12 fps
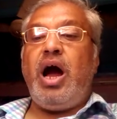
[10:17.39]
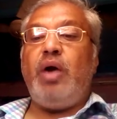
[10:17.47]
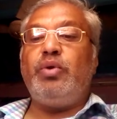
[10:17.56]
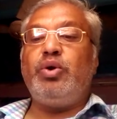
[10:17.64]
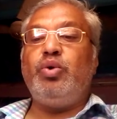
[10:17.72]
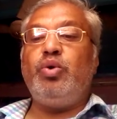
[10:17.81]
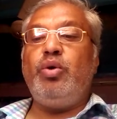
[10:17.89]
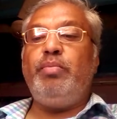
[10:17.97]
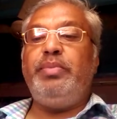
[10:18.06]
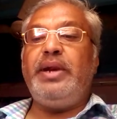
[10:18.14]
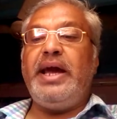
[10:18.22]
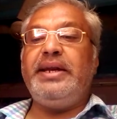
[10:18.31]
Our home
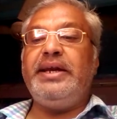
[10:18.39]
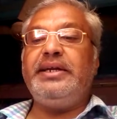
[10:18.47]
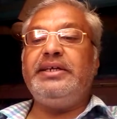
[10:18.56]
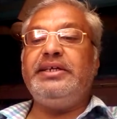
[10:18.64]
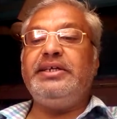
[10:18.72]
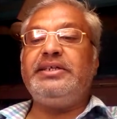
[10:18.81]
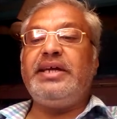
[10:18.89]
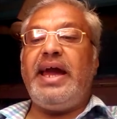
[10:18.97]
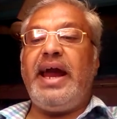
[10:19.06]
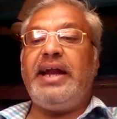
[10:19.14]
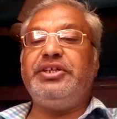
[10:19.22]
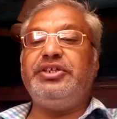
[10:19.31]
planet is
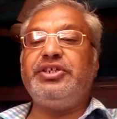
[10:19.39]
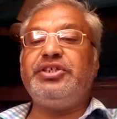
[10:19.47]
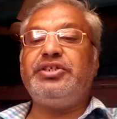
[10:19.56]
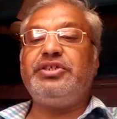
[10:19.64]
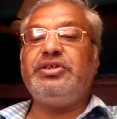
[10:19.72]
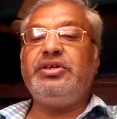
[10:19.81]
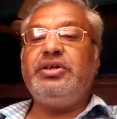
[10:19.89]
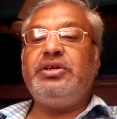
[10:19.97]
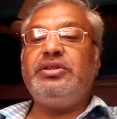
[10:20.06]
at just the